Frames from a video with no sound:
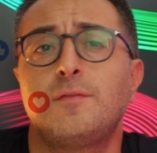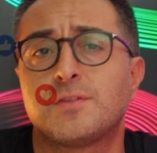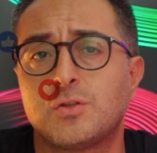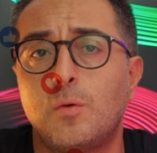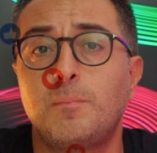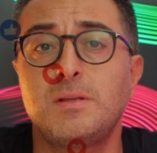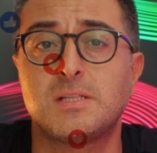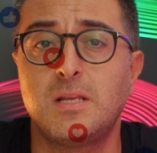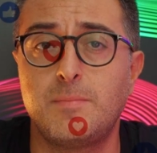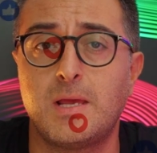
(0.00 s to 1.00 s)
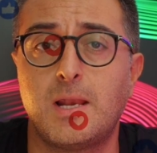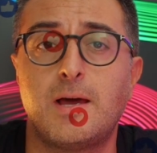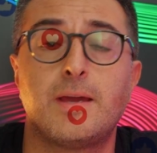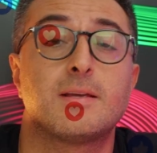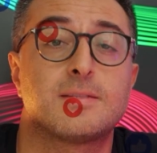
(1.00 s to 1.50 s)
If so, please leave me a
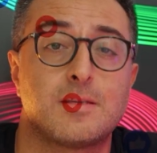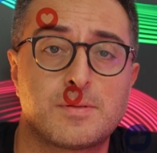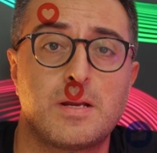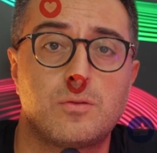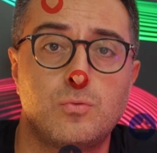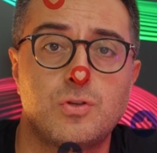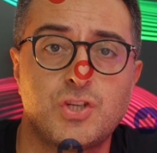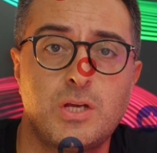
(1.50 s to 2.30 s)
like and subscribe to the